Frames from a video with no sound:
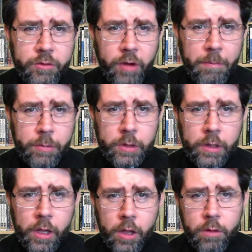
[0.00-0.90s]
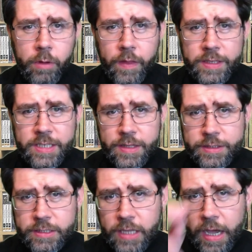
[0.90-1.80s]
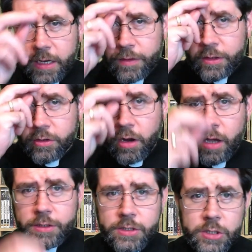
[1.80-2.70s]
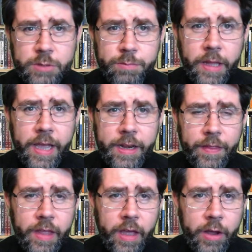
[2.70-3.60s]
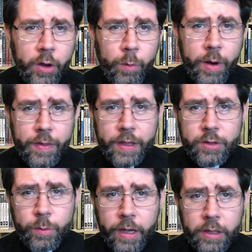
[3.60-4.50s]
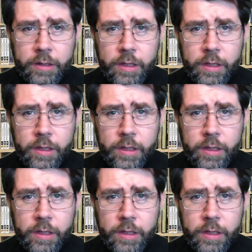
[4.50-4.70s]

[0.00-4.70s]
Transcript: tremble when they see the sign of the cross displayed in the air where they dwell.